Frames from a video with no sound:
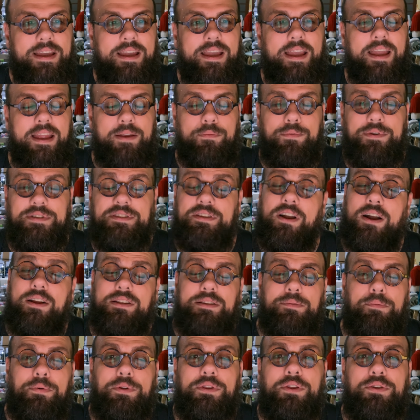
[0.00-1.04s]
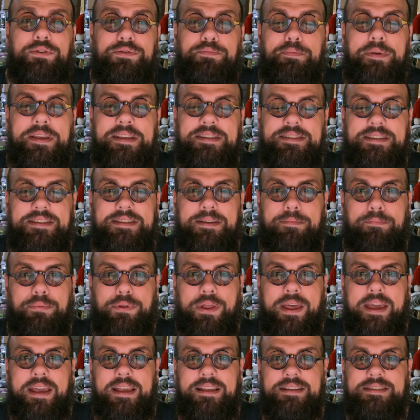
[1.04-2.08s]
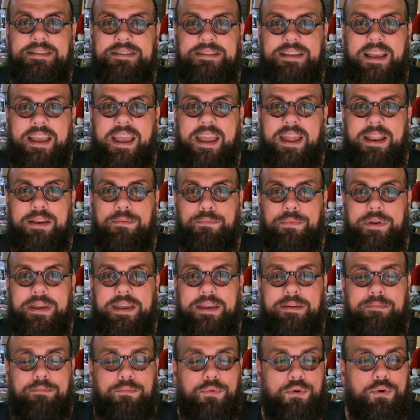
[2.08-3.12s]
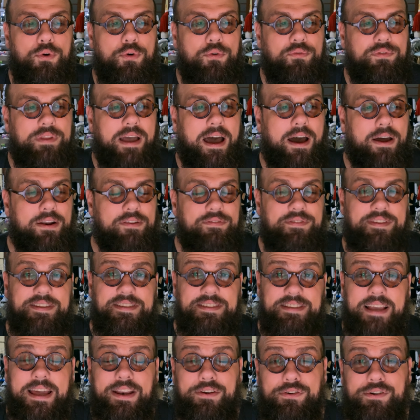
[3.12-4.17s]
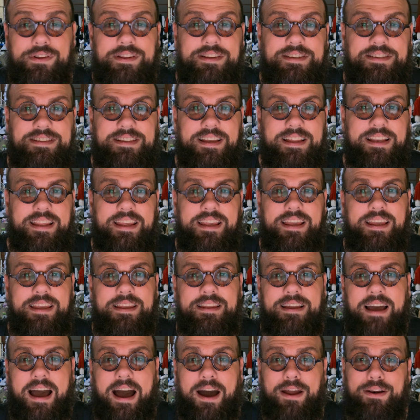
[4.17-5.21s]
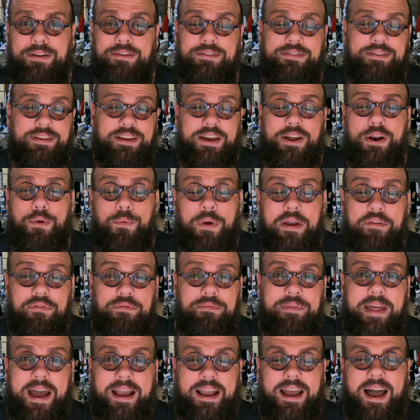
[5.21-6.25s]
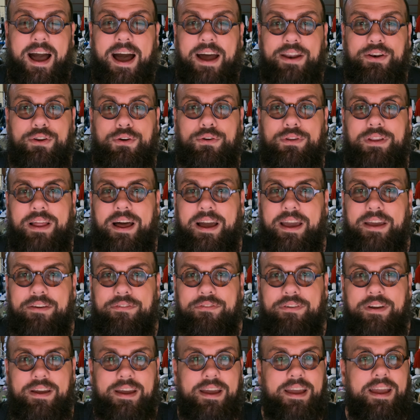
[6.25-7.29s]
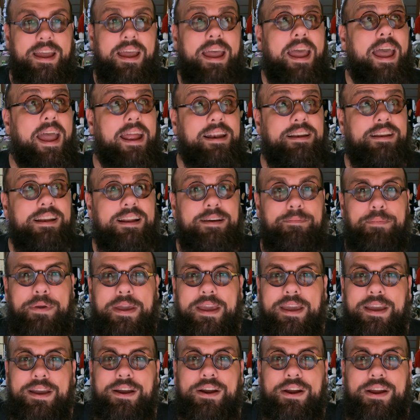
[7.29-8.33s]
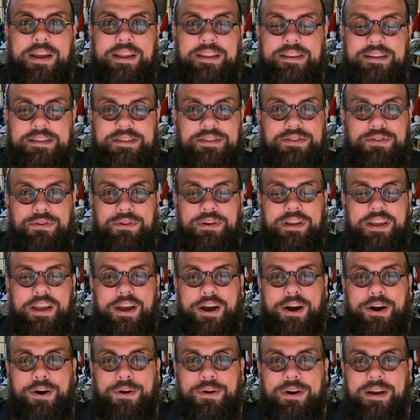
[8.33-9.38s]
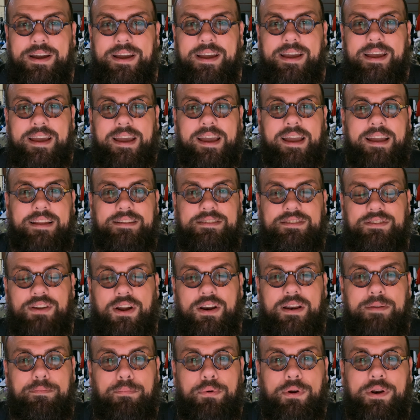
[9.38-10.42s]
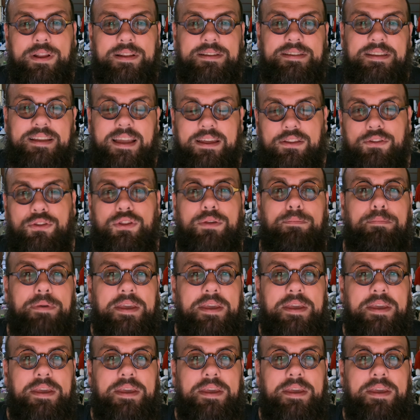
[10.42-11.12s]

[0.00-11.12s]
And we started to put those pieces in place, and we moved out of the center of the city, got away from that condo life, ended up here in the studio, and started putting together the